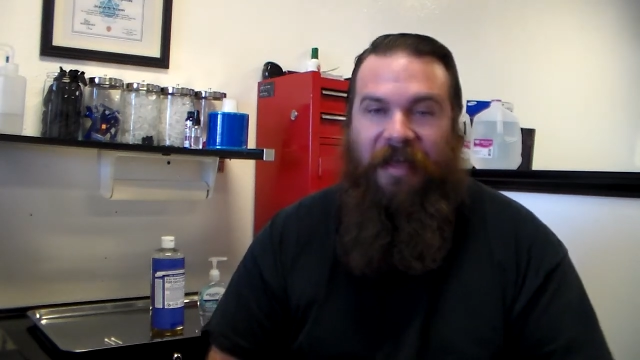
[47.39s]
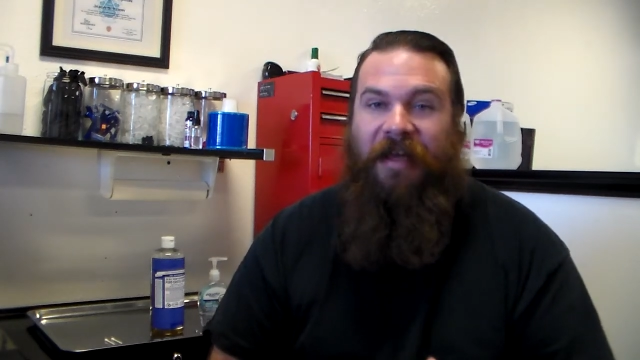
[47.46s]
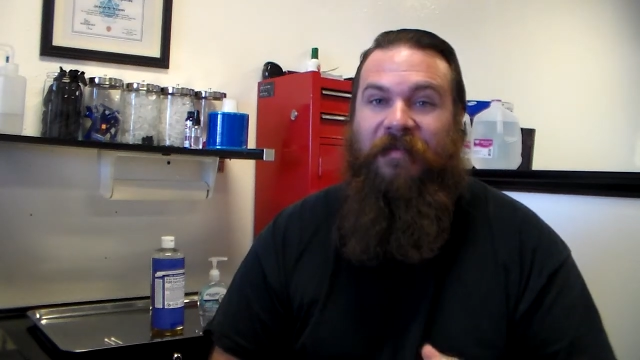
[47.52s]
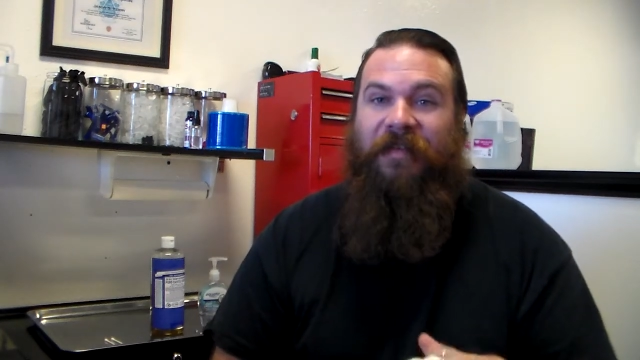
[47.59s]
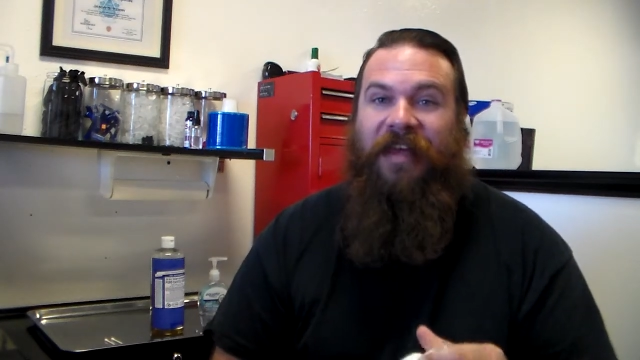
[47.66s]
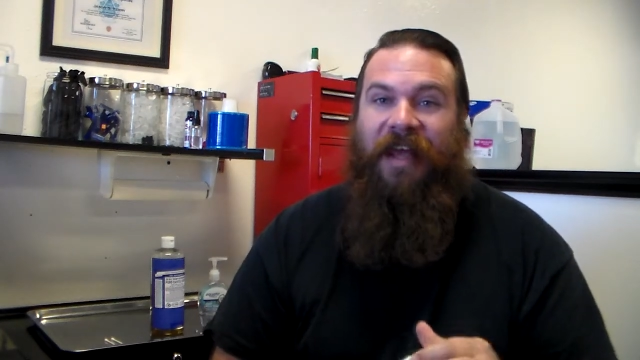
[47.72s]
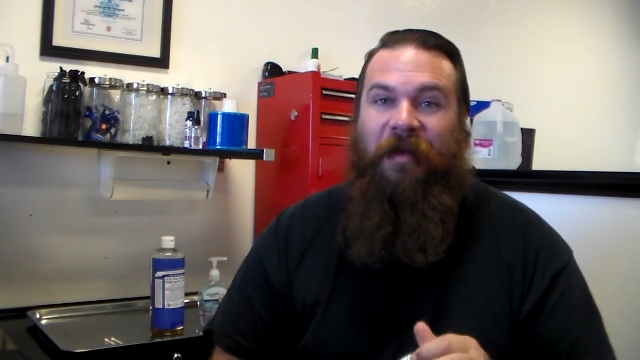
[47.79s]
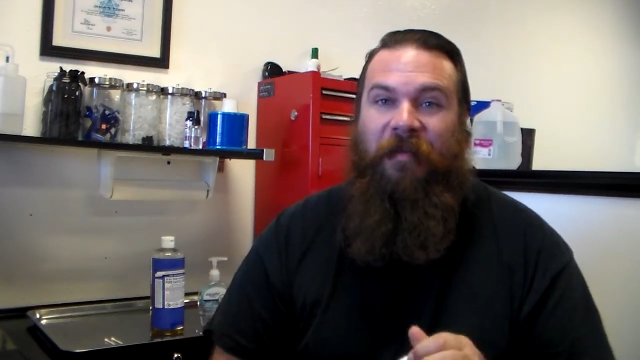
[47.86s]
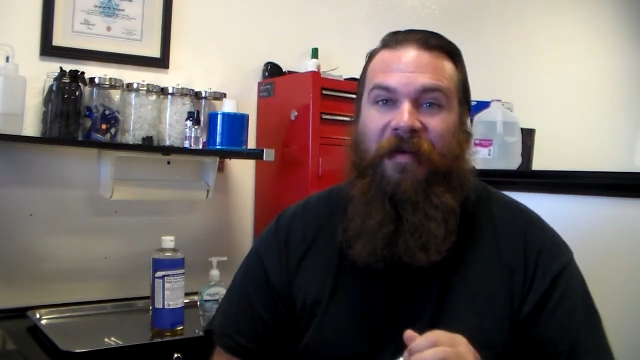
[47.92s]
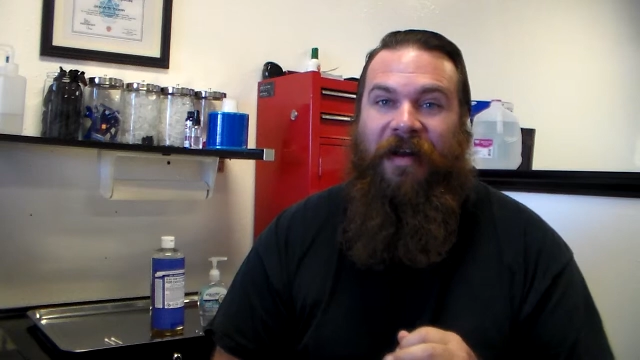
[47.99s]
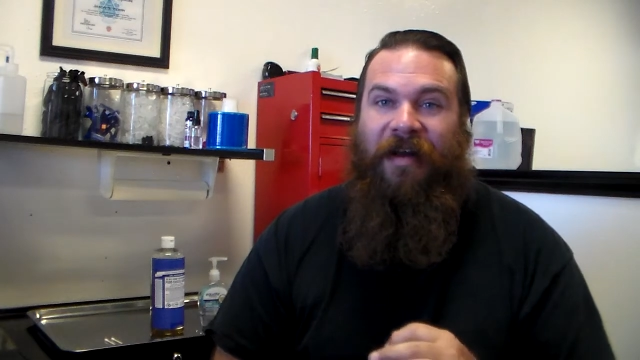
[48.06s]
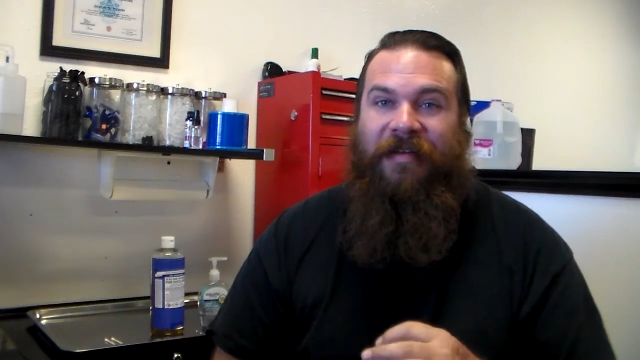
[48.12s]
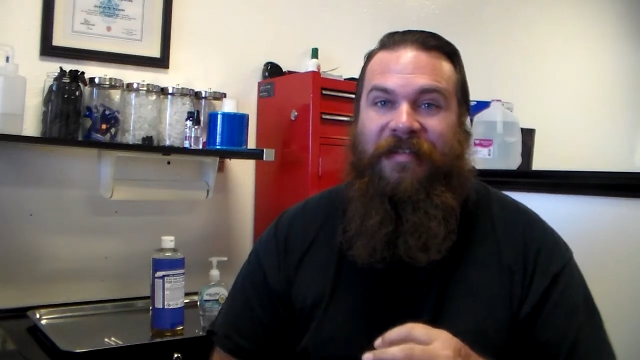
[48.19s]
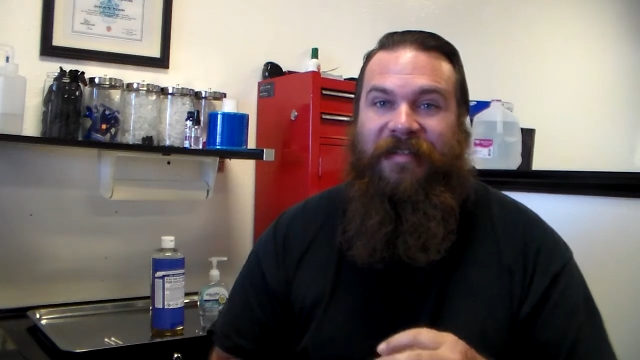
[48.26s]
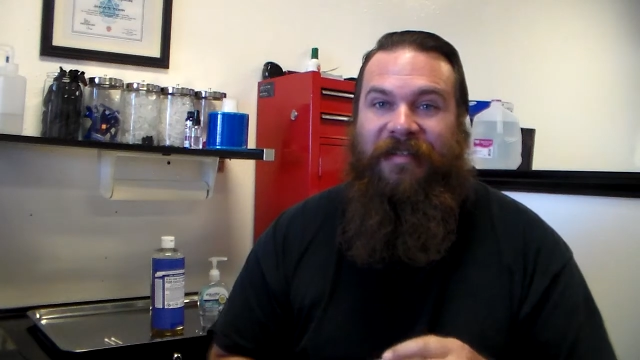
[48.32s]
If you can't
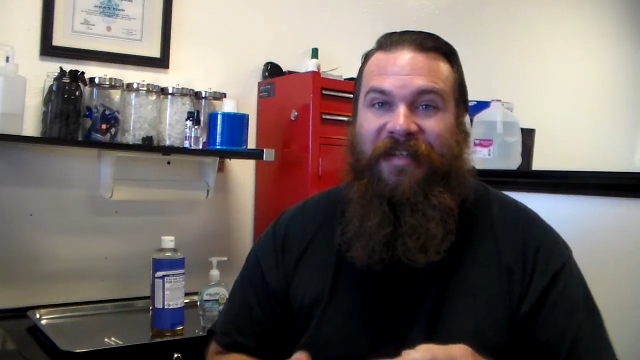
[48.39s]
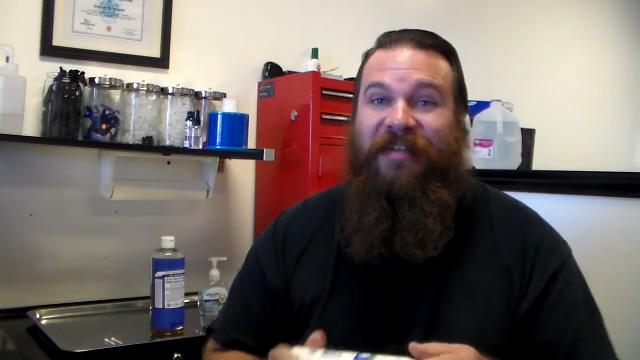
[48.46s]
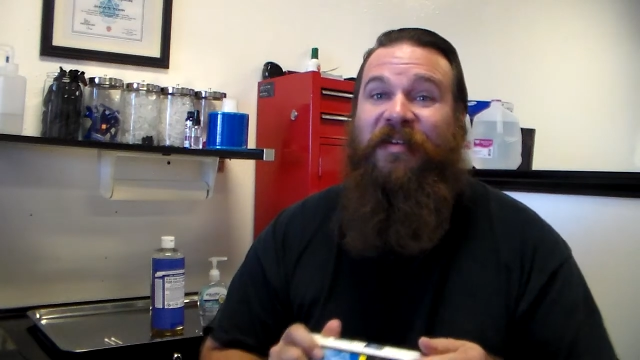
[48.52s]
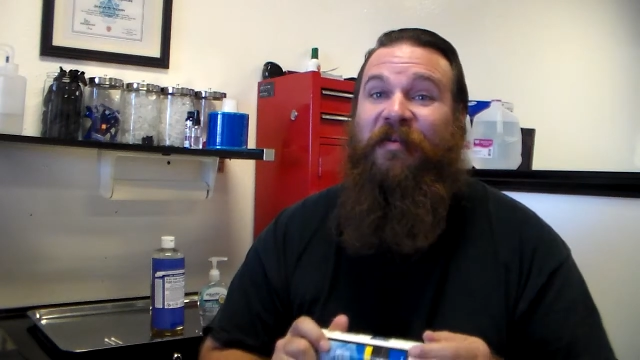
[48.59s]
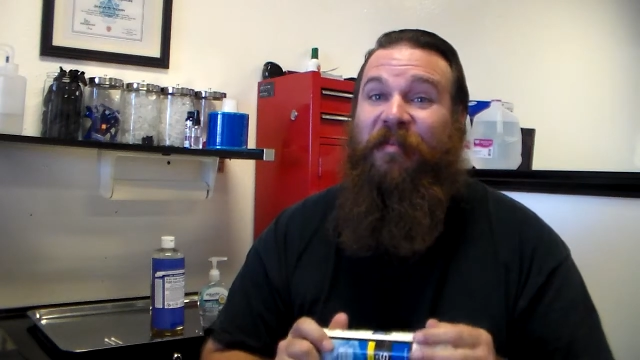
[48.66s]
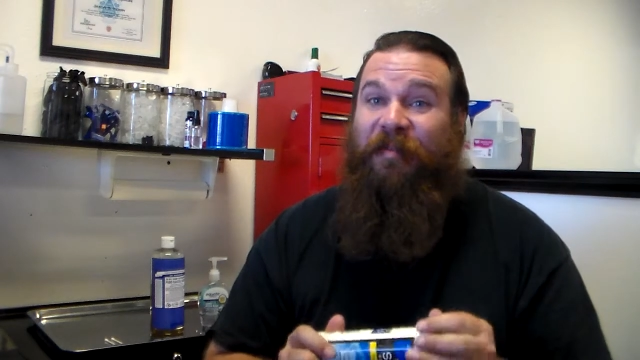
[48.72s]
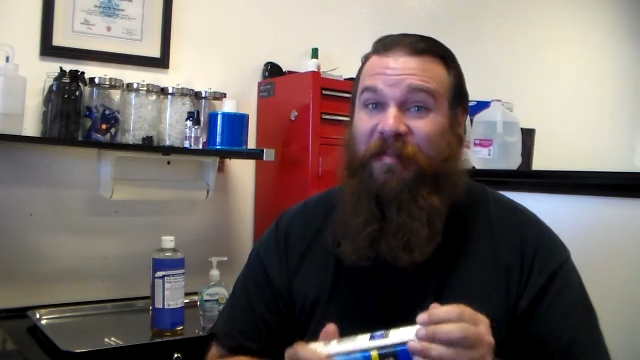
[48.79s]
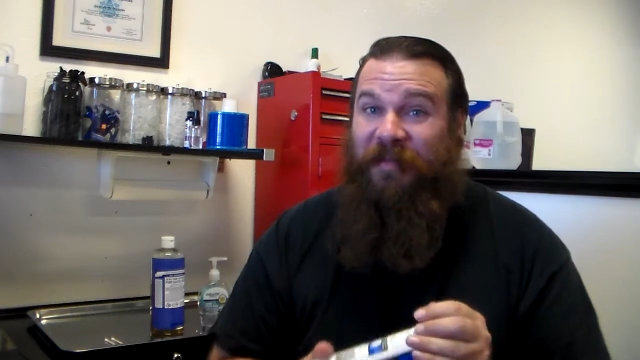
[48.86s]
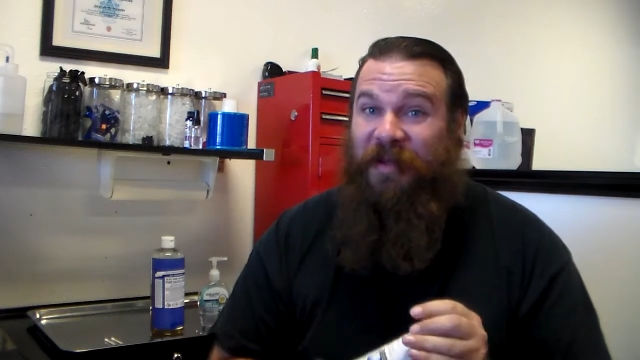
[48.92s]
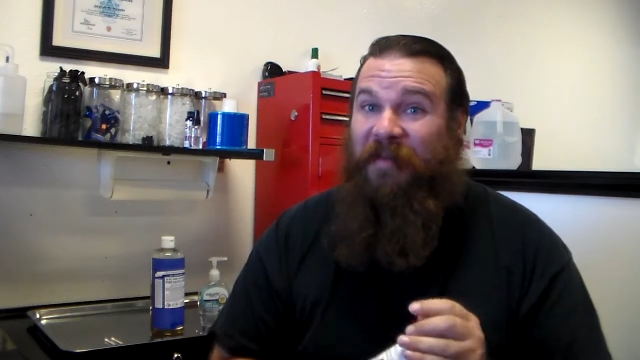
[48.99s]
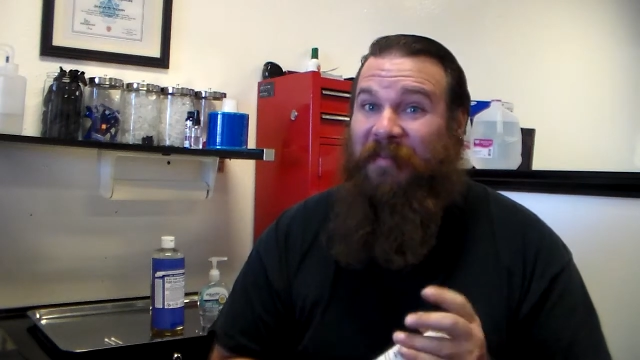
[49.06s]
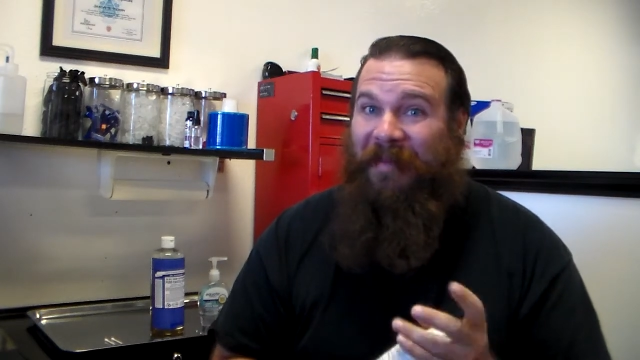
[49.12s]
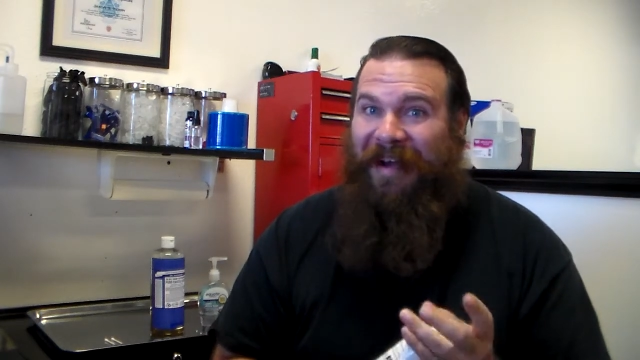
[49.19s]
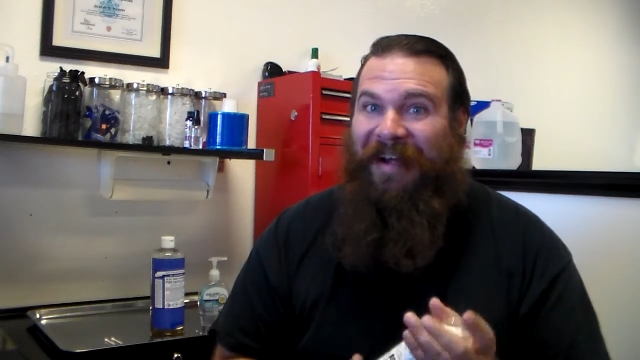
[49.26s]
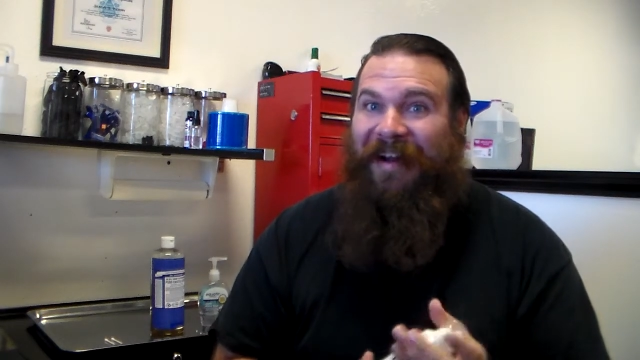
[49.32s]
pronounce it, you
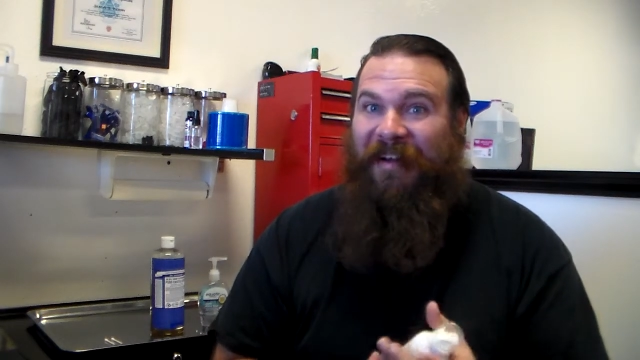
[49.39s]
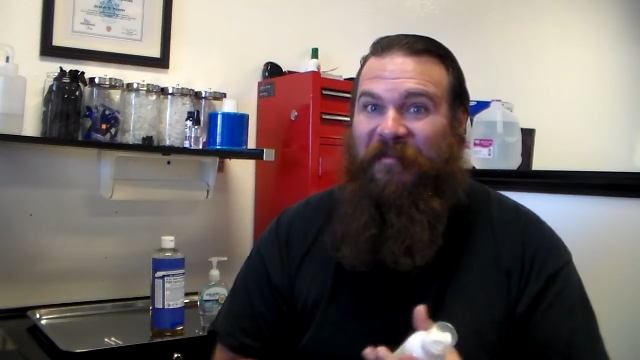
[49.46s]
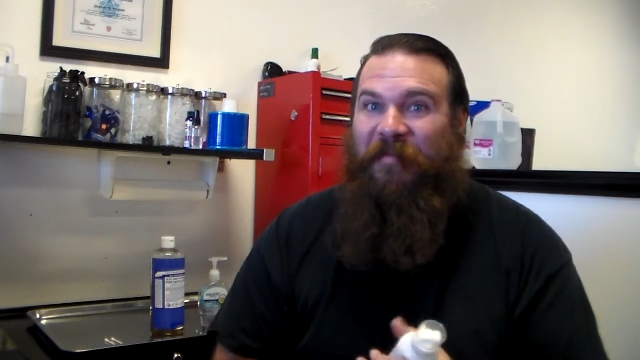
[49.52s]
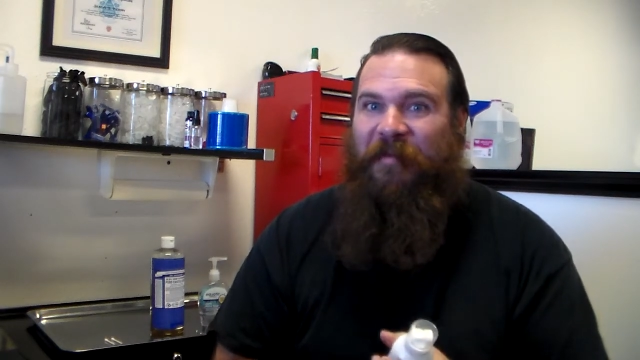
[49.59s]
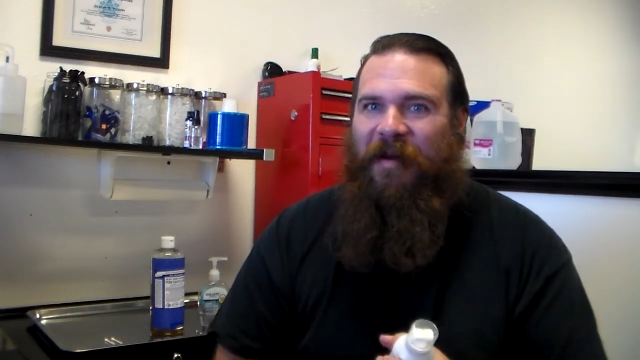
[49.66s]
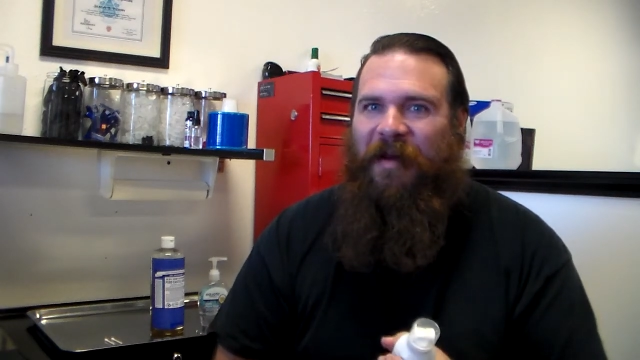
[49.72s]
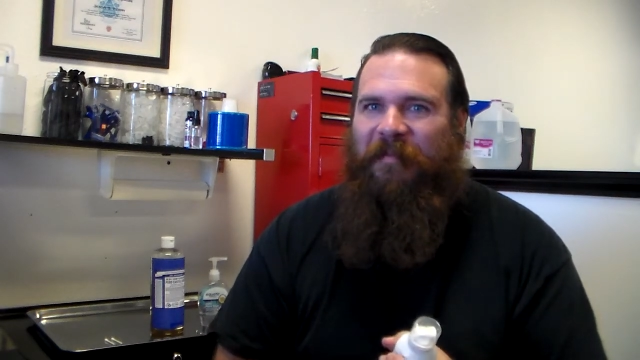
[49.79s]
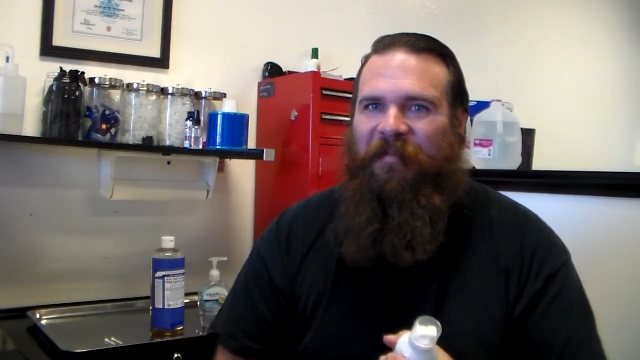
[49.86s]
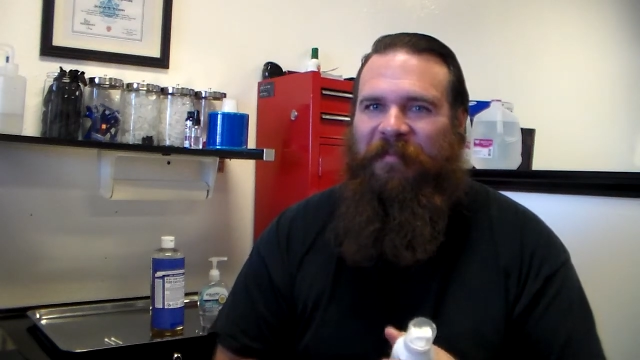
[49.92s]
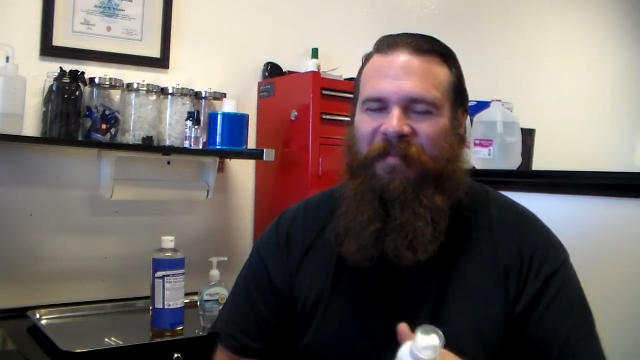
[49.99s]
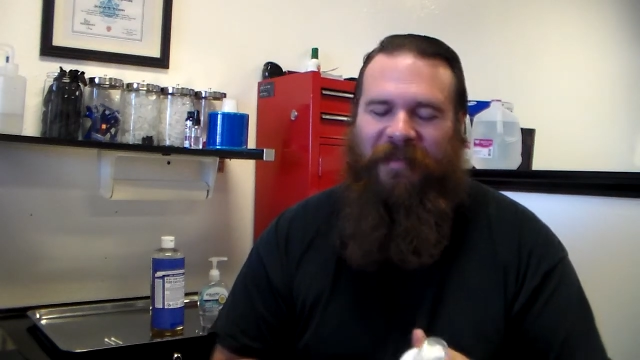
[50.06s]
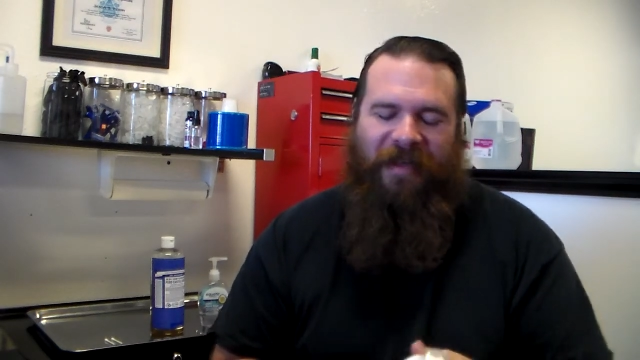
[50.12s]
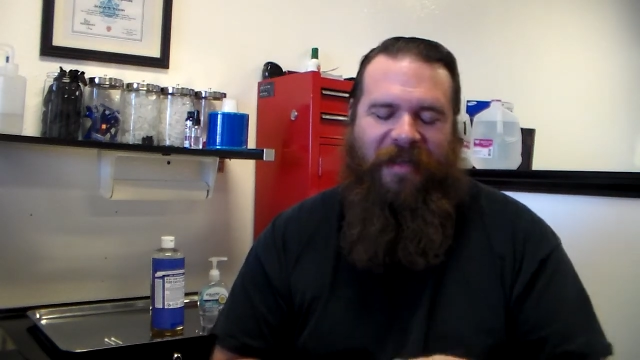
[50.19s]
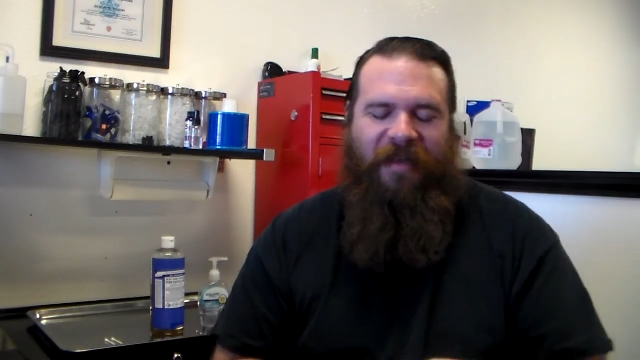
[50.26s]
might have a problem.